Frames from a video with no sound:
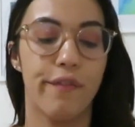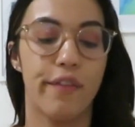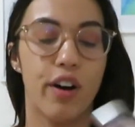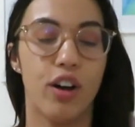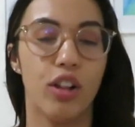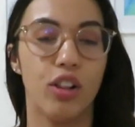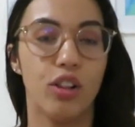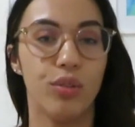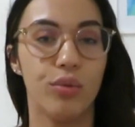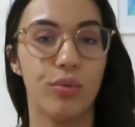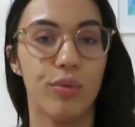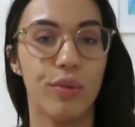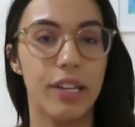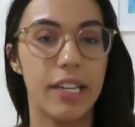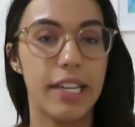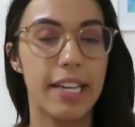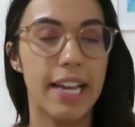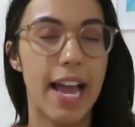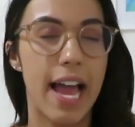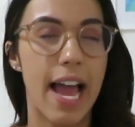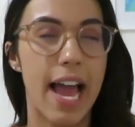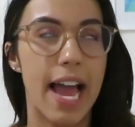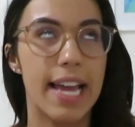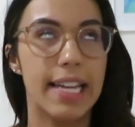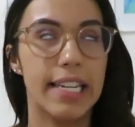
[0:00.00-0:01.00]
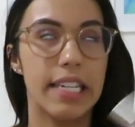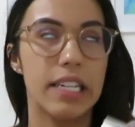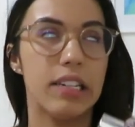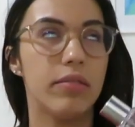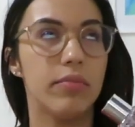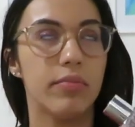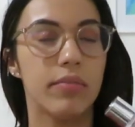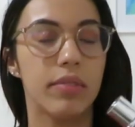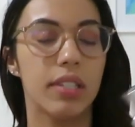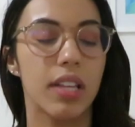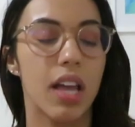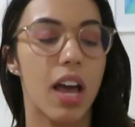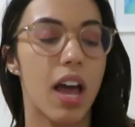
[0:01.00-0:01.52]
following
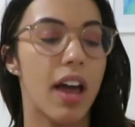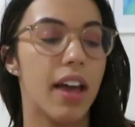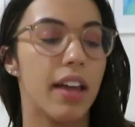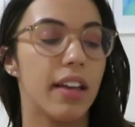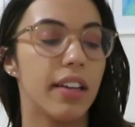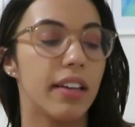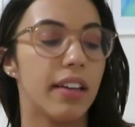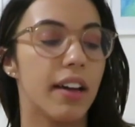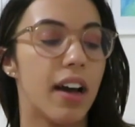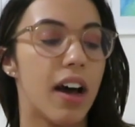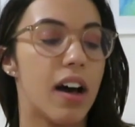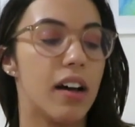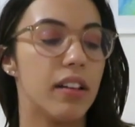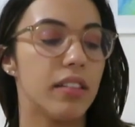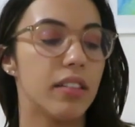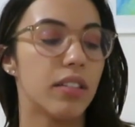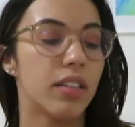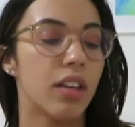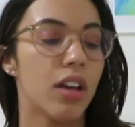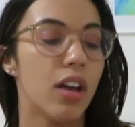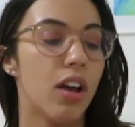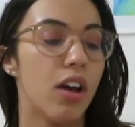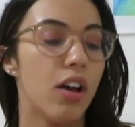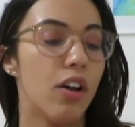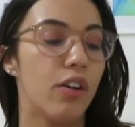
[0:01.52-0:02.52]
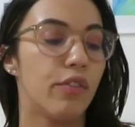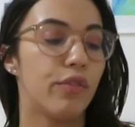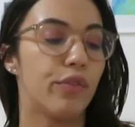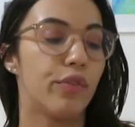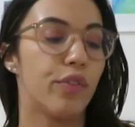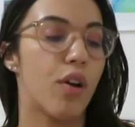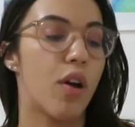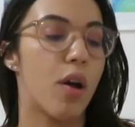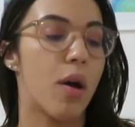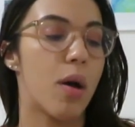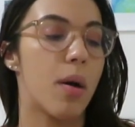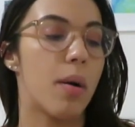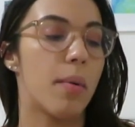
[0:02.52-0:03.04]
items I got
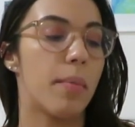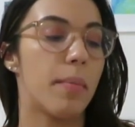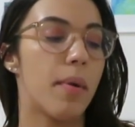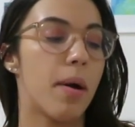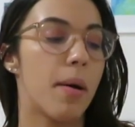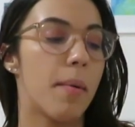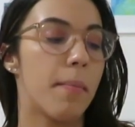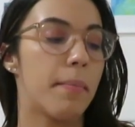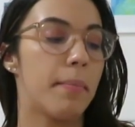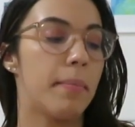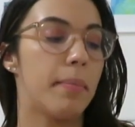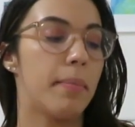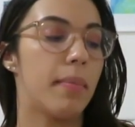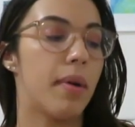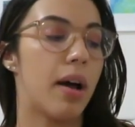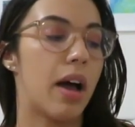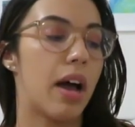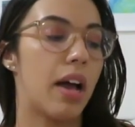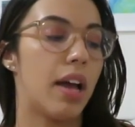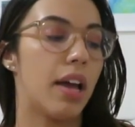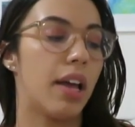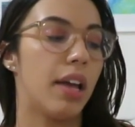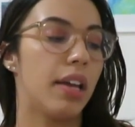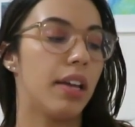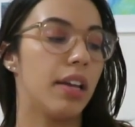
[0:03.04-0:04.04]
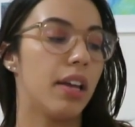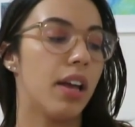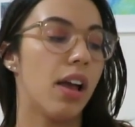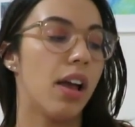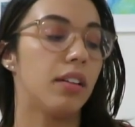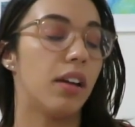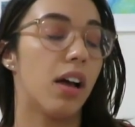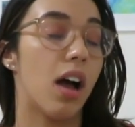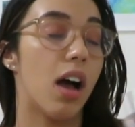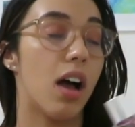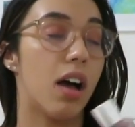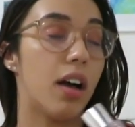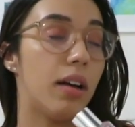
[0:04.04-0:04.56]
from my
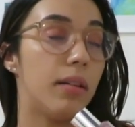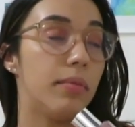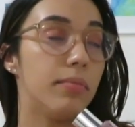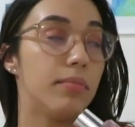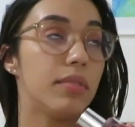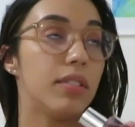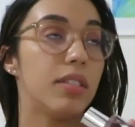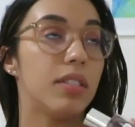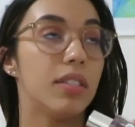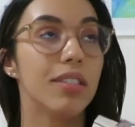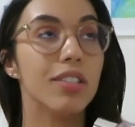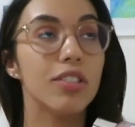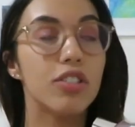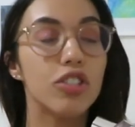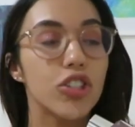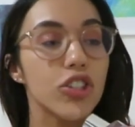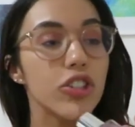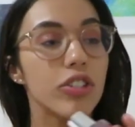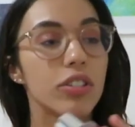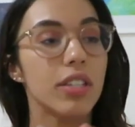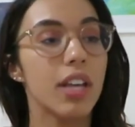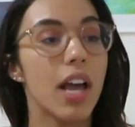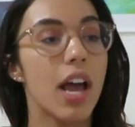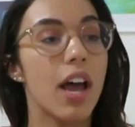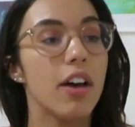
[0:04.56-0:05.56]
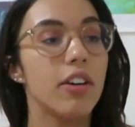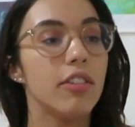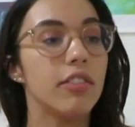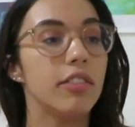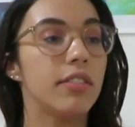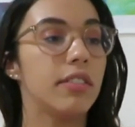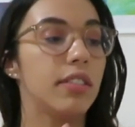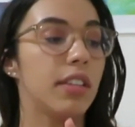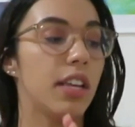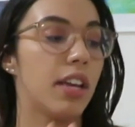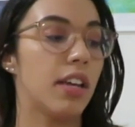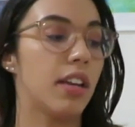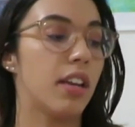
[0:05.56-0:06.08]
um, sister's
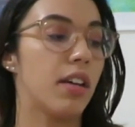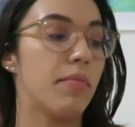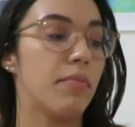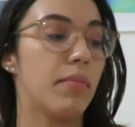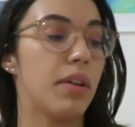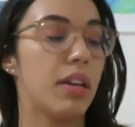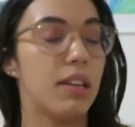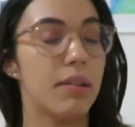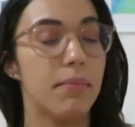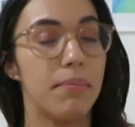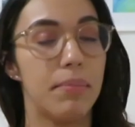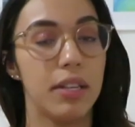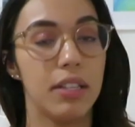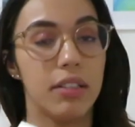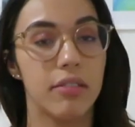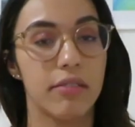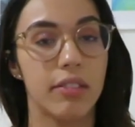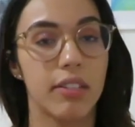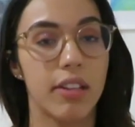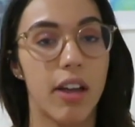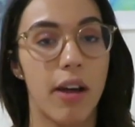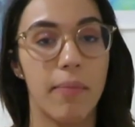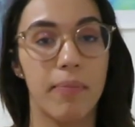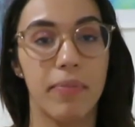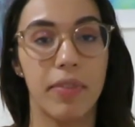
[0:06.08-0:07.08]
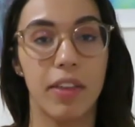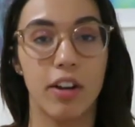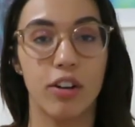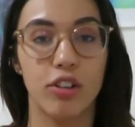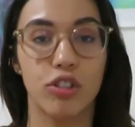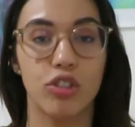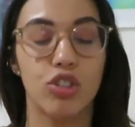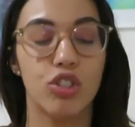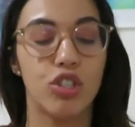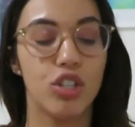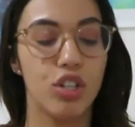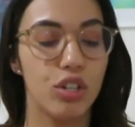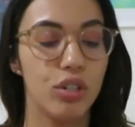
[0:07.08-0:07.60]
house. Santa made a pit stop
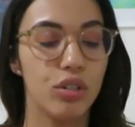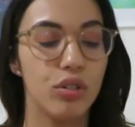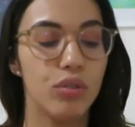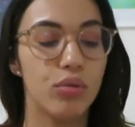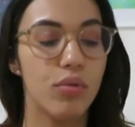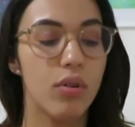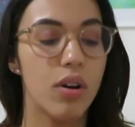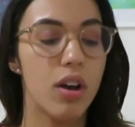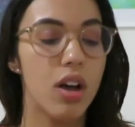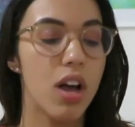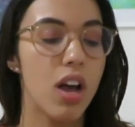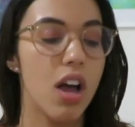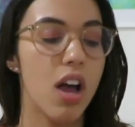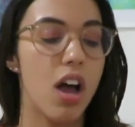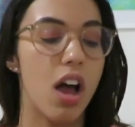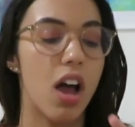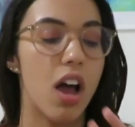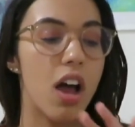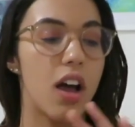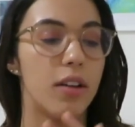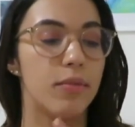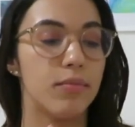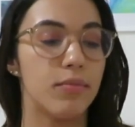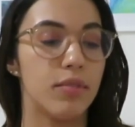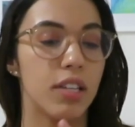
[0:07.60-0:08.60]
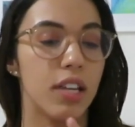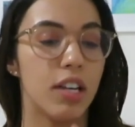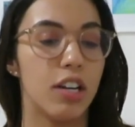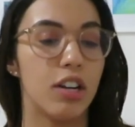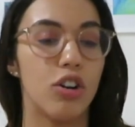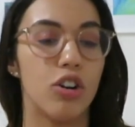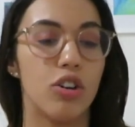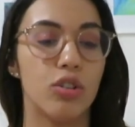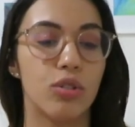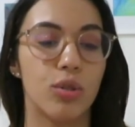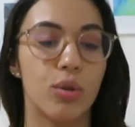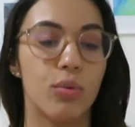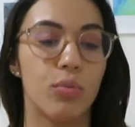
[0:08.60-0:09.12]
there too. Um, Santa
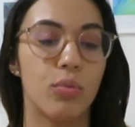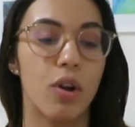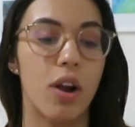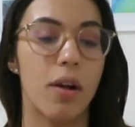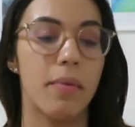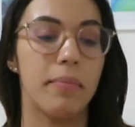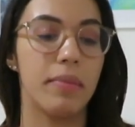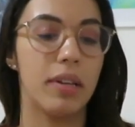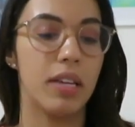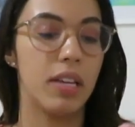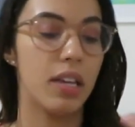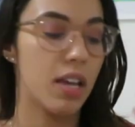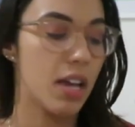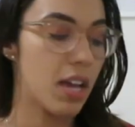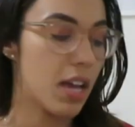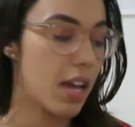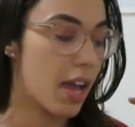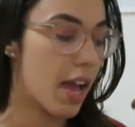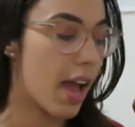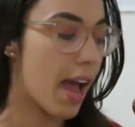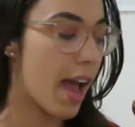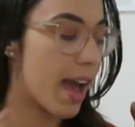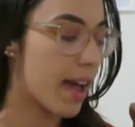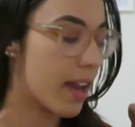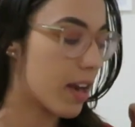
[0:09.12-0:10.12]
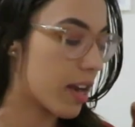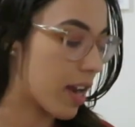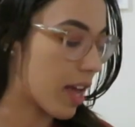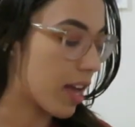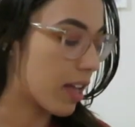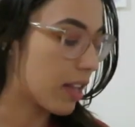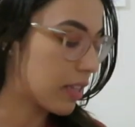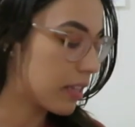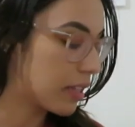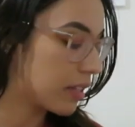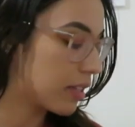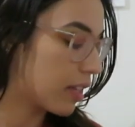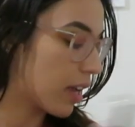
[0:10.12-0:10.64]
also brought me at
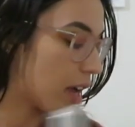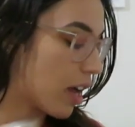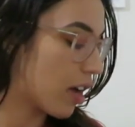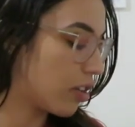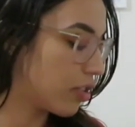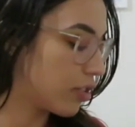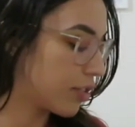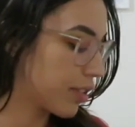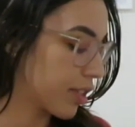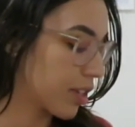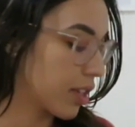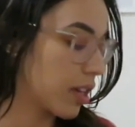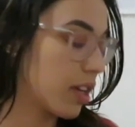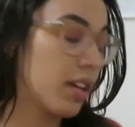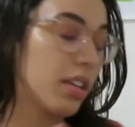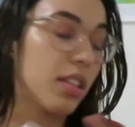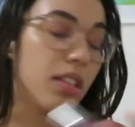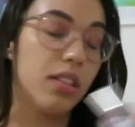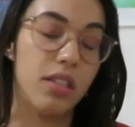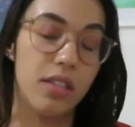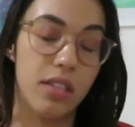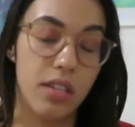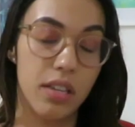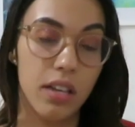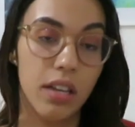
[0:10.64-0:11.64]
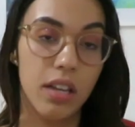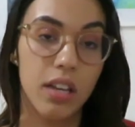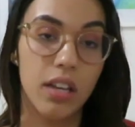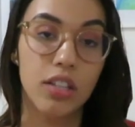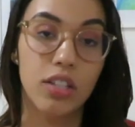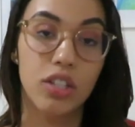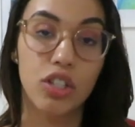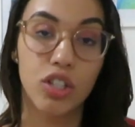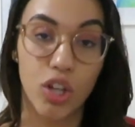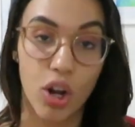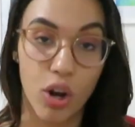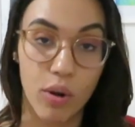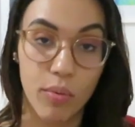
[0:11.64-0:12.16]
Natalie's house the
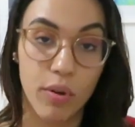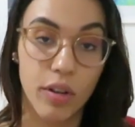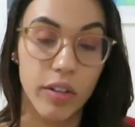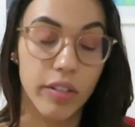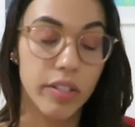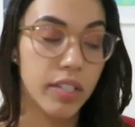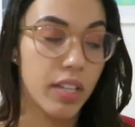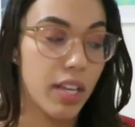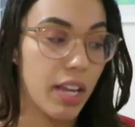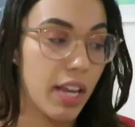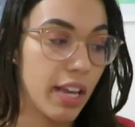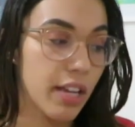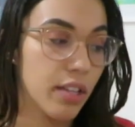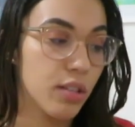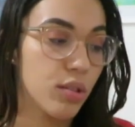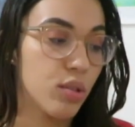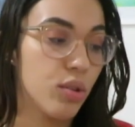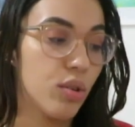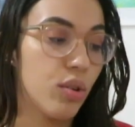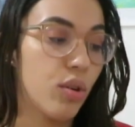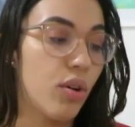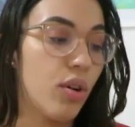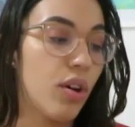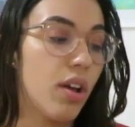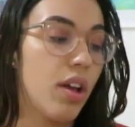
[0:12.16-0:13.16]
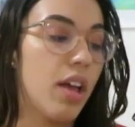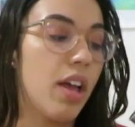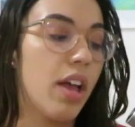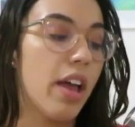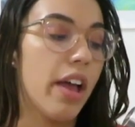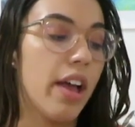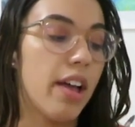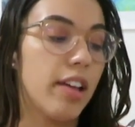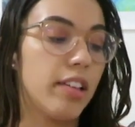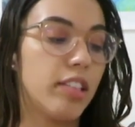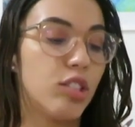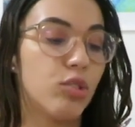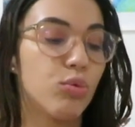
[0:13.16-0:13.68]
Starbucks candle
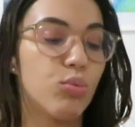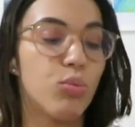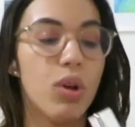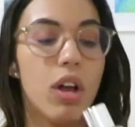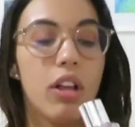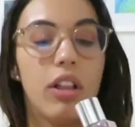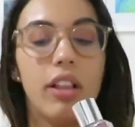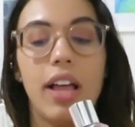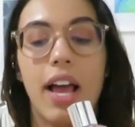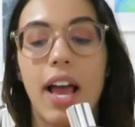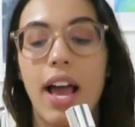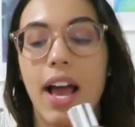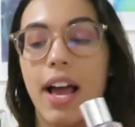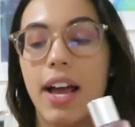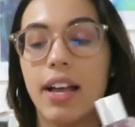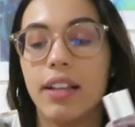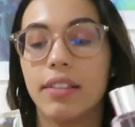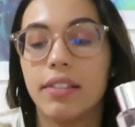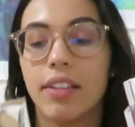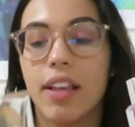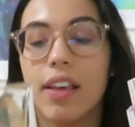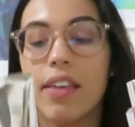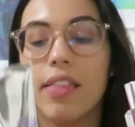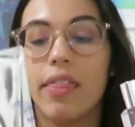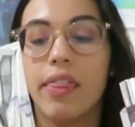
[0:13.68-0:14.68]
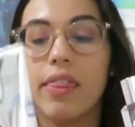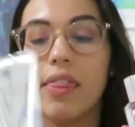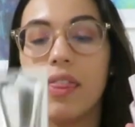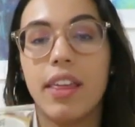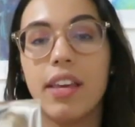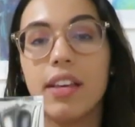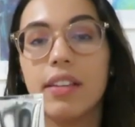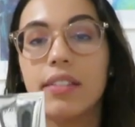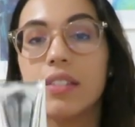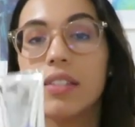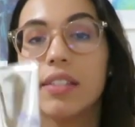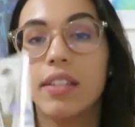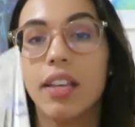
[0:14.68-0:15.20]
as well as
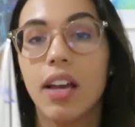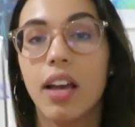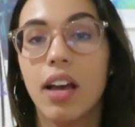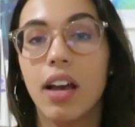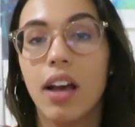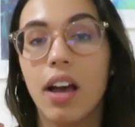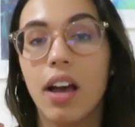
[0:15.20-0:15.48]
this